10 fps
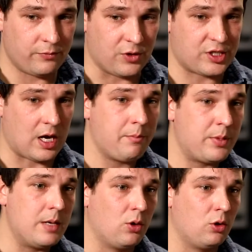For some
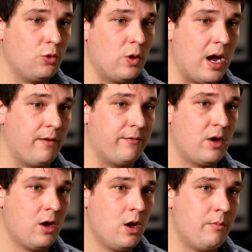people who have
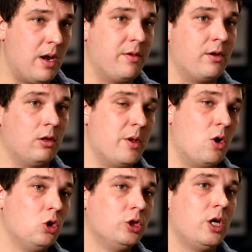maybe they're a little
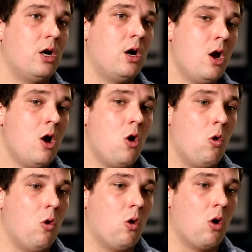bit older
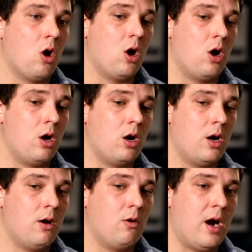or
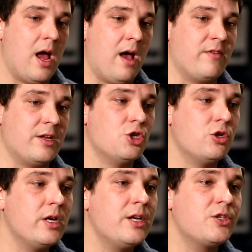have
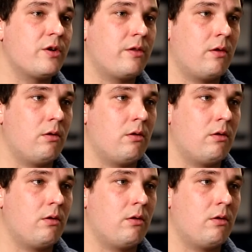injuries or